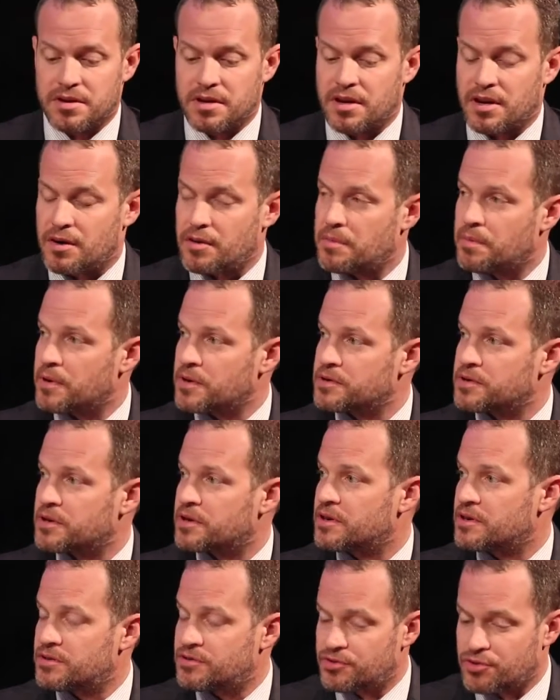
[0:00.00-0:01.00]
you know, the person
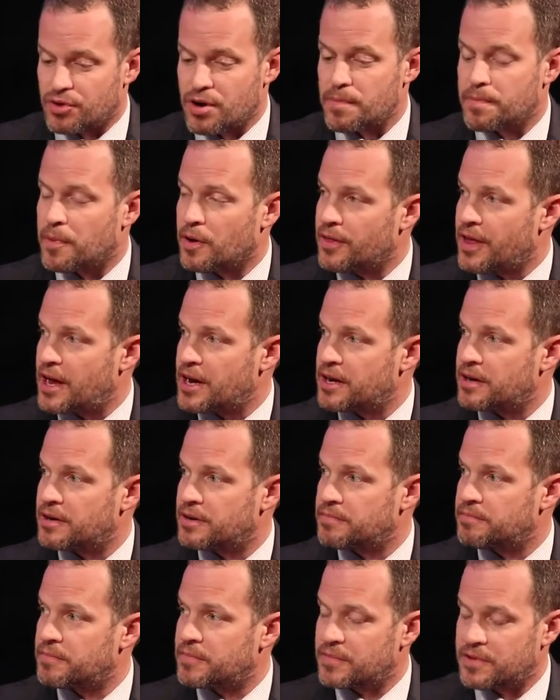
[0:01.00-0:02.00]
could trip on that
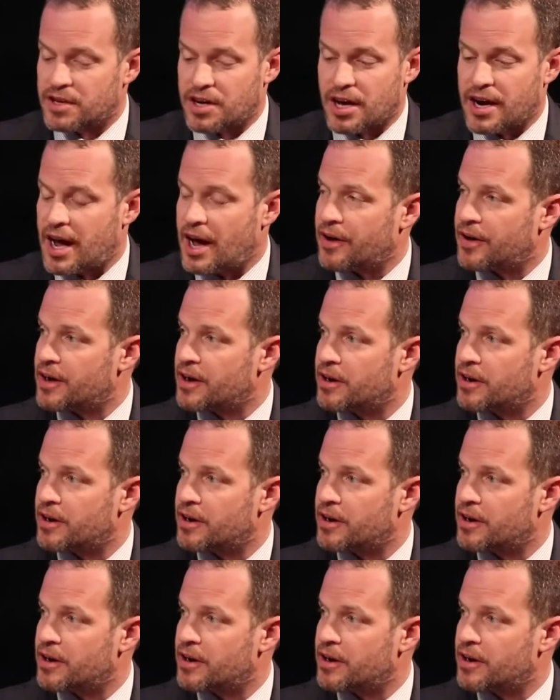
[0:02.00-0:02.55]
cutout